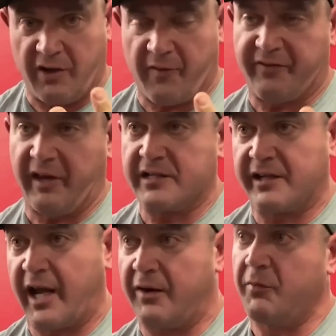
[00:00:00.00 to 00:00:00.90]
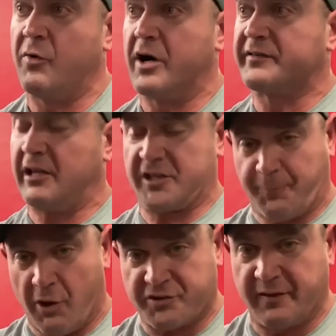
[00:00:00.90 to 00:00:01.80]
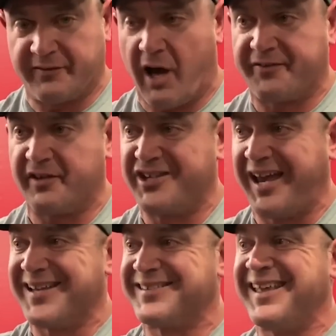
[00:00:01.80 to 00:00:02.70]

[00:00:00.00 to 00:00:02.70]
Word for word: different things today. We work the explosiveness off the chest,